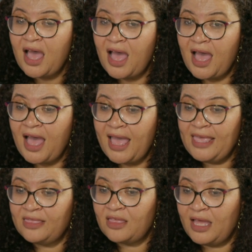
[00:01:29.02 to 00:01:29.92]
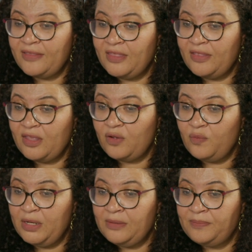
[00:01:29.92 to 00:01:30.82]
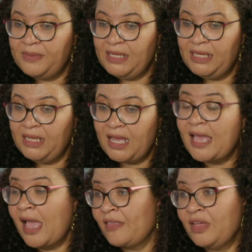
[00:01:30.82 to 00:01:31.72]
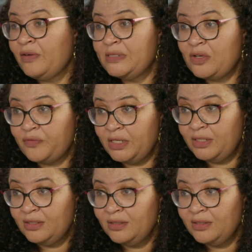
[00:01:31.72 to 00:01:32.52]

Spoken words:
I thought that there wouldn't be. I thought it was over.